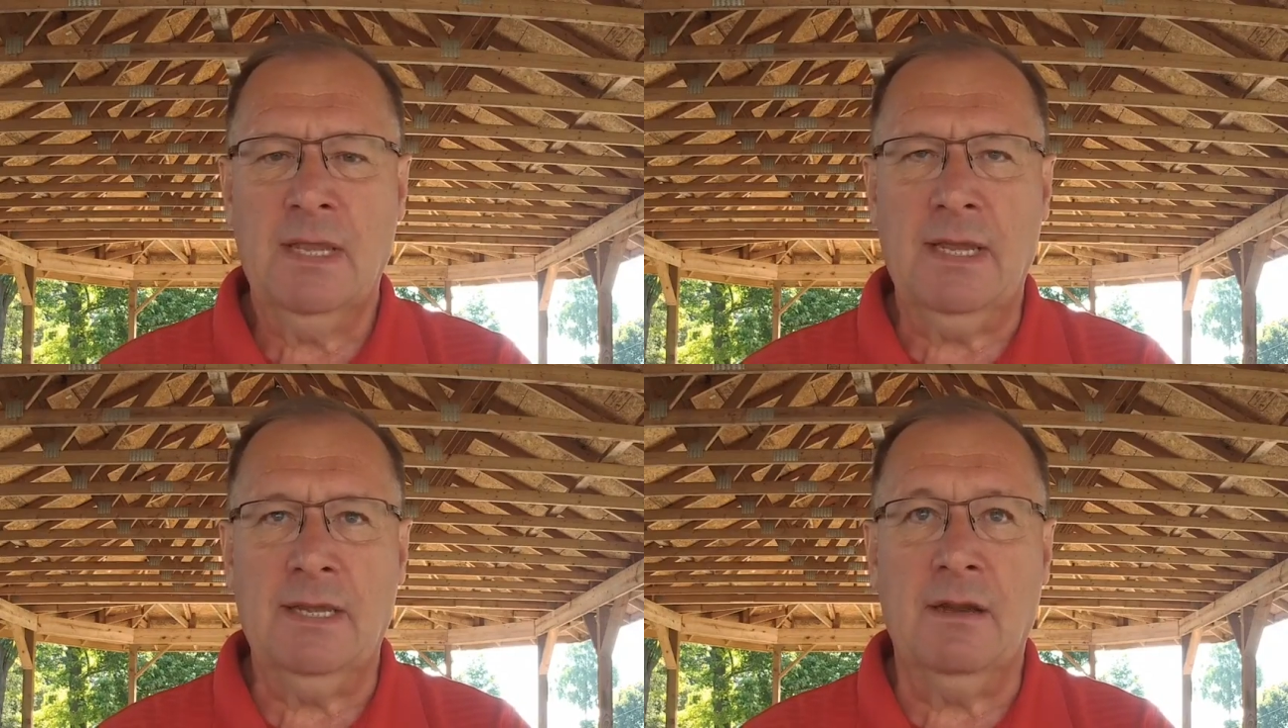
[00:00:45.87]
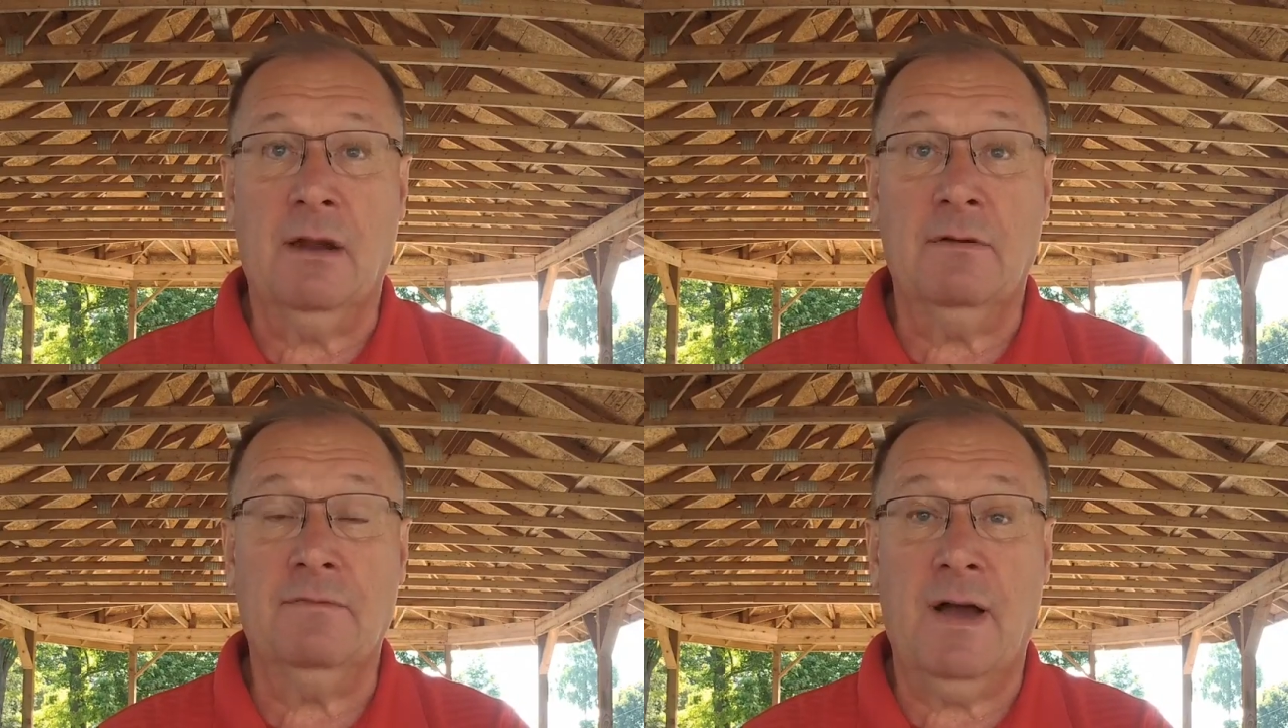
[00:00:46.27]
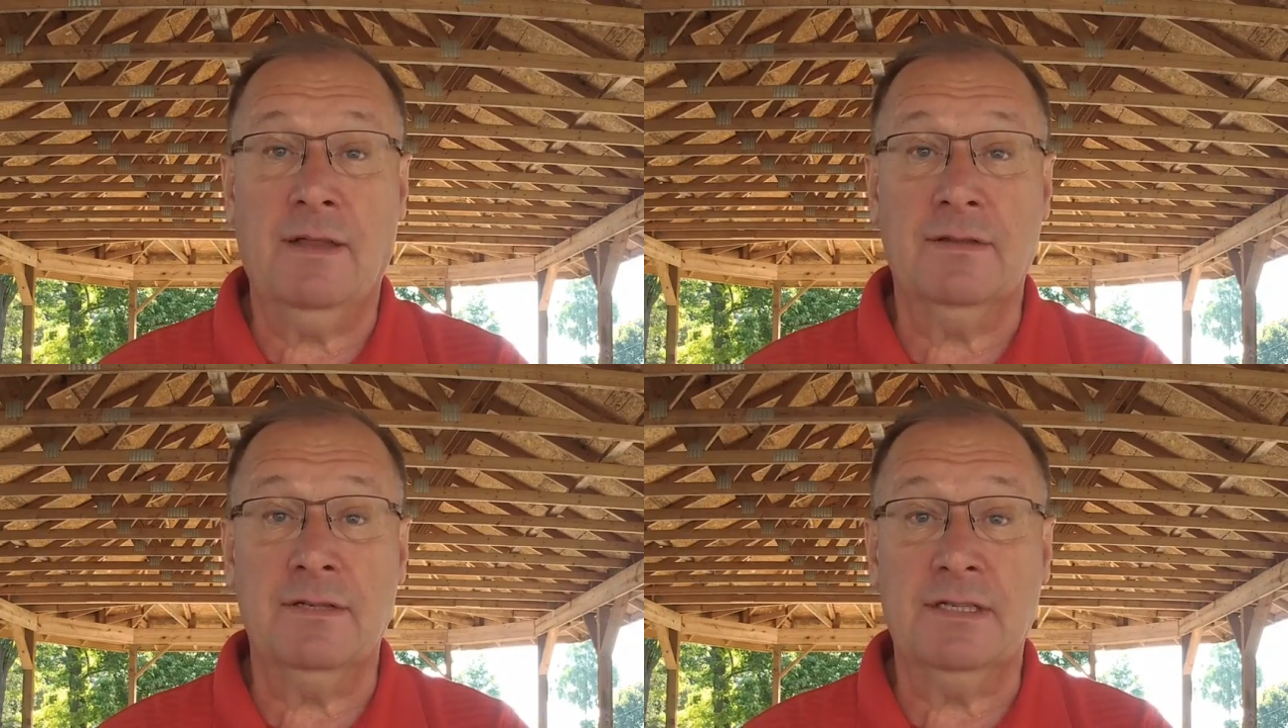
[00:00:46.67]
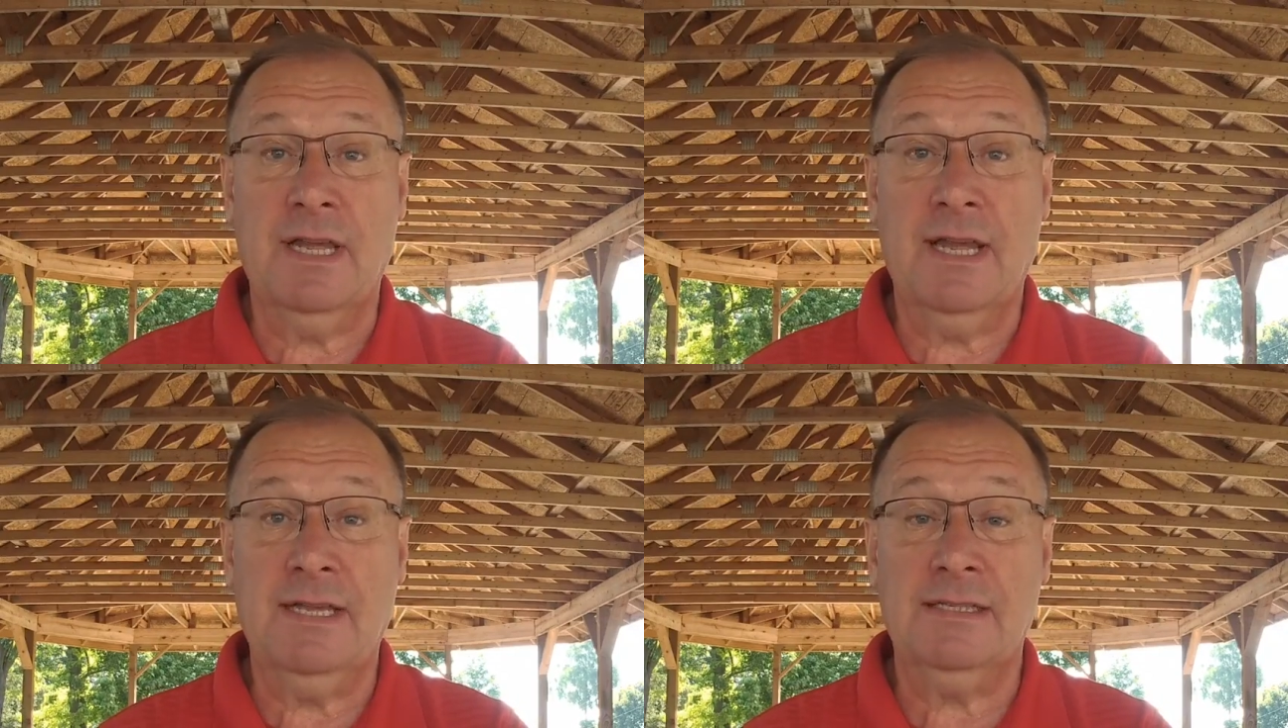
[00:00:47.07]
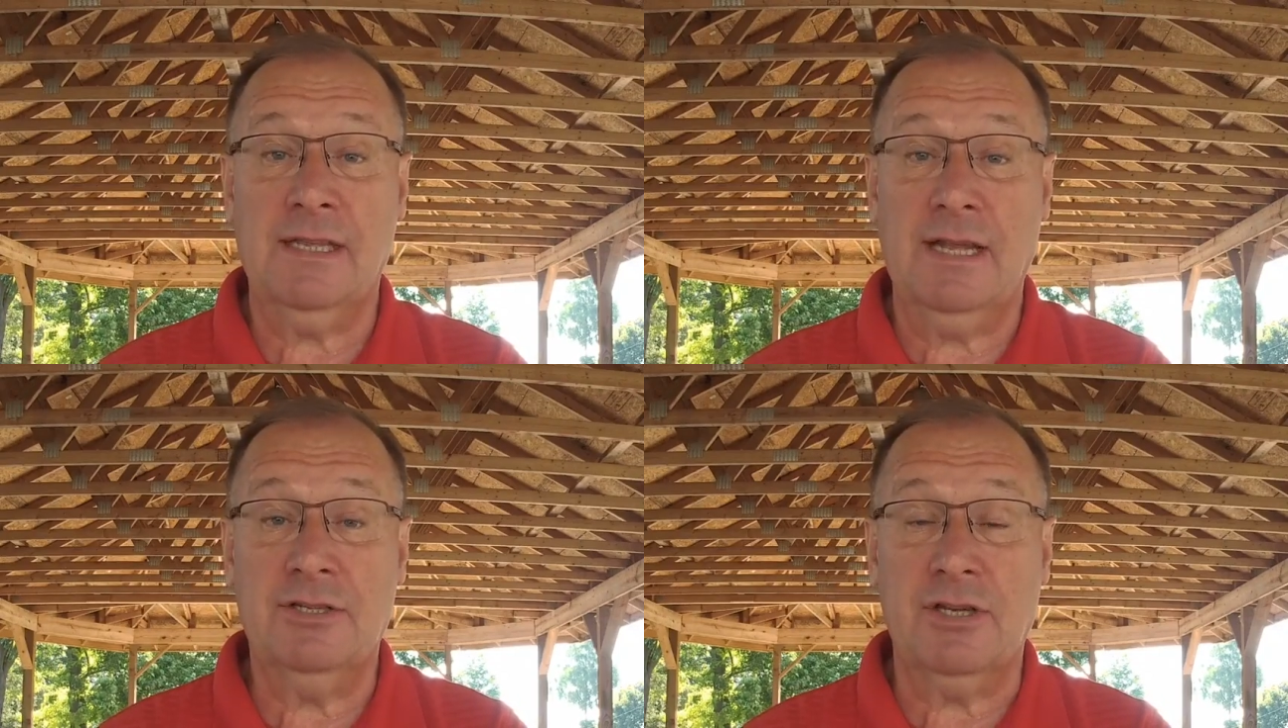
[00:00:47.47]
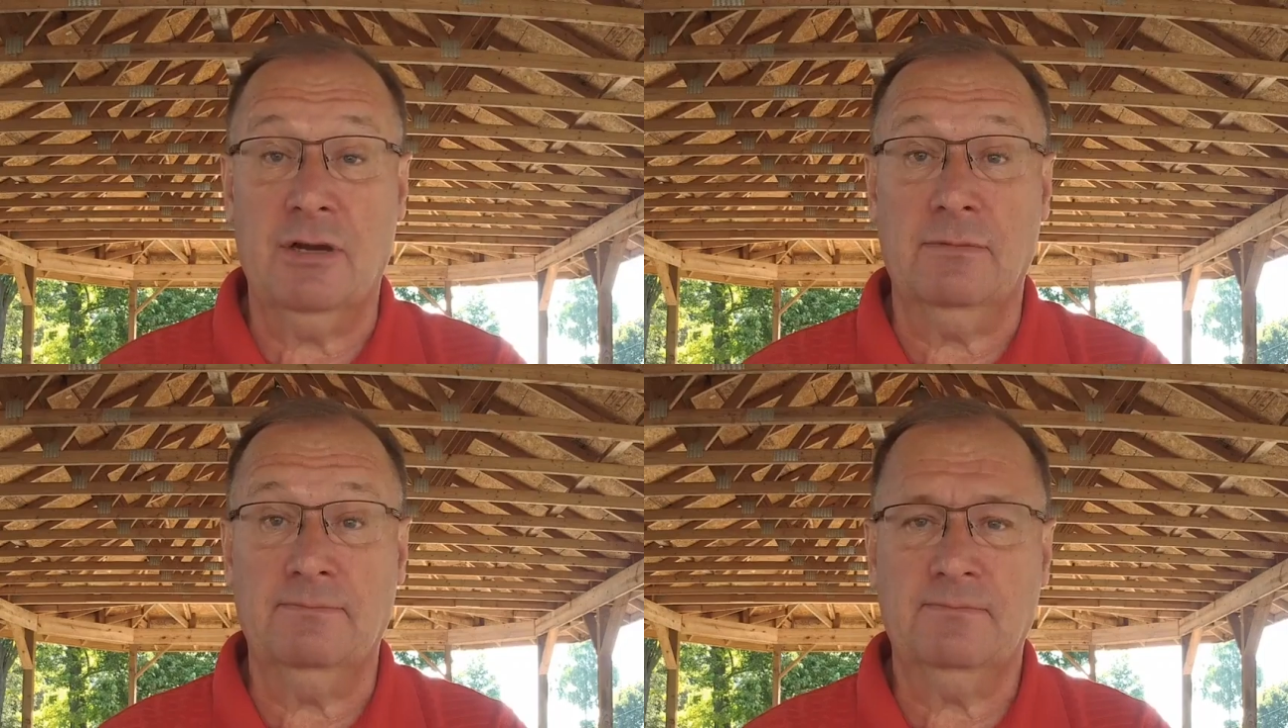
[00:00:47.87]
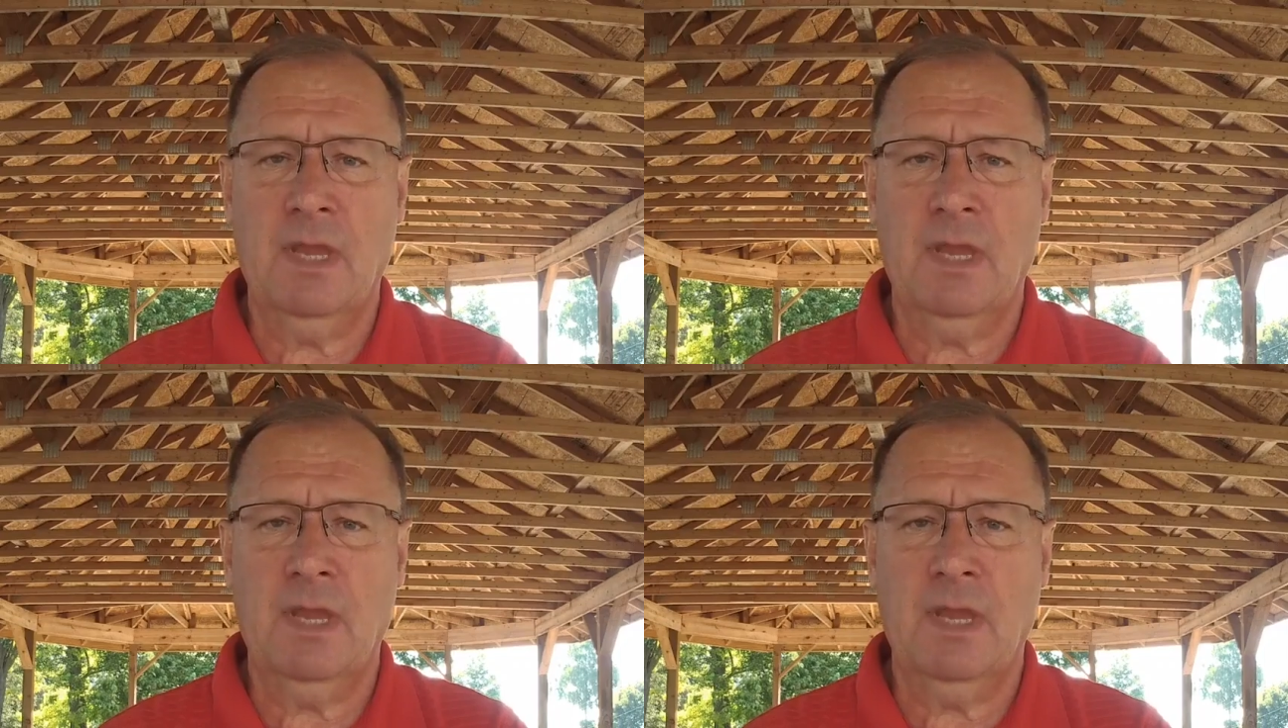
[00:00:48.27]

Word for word: in our Father's Day slideshow.